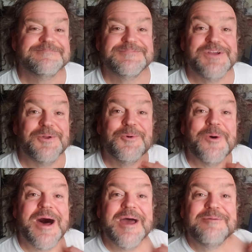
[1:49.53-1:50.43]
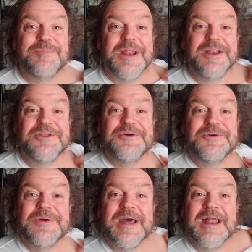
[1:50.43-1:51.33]
Don't know why, but I
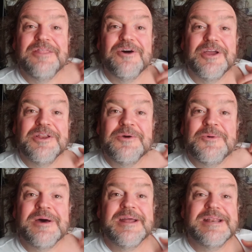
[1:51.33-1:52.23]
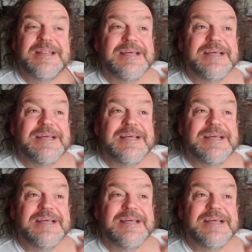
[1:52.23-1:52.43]
do. And I thought, you know what?